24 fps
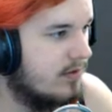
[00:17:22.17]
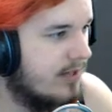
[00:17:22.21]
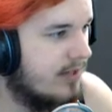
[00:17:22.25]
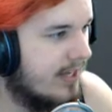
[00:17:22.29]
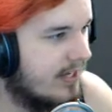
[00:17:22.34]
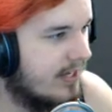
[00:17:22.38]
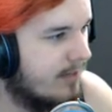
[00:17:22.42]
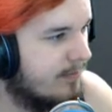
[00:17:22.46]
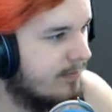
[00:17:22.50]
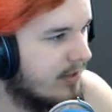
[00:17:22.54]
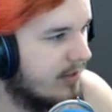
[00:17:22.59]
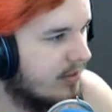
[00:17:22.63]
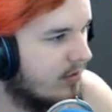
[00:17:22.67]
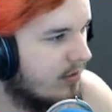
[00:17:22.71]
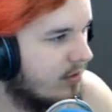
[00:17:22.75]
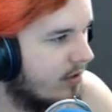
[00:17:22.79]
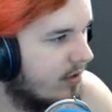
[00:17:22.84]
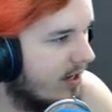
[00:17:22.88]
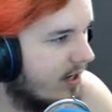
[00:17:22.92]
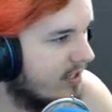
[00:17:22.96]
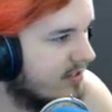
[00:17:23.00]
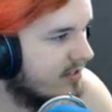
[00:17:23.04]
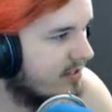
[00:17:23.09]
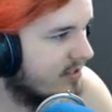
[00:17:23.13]
that can be a little...
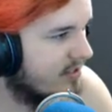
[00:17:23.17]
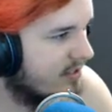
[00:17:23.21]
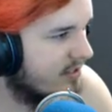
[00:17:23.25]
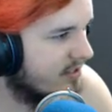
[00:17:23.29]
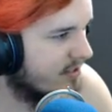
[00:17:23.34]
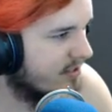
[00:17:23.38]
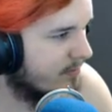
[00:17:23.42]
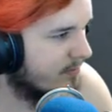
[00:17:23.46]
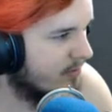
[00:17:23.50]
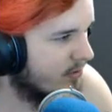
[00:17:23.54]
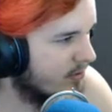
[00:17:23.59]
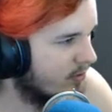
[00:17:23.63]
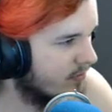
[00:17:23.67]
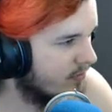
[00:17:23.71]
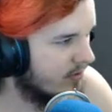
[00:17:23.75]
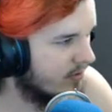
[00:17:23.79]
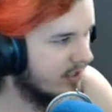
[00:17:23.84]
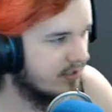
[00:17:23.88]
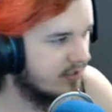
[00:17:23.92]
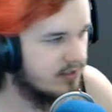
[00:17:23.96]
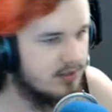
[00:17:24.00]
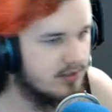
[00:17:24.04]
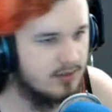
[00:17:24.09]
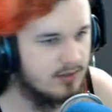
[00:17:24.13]
I see something over
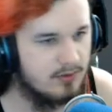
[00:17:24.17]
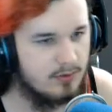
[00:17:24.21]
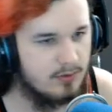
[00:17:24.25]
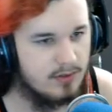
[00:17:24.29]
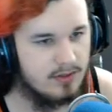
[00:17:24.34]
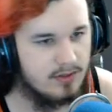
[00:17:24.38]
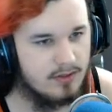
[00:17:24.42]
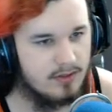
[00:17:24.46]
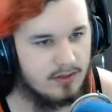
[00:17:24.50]
there, too.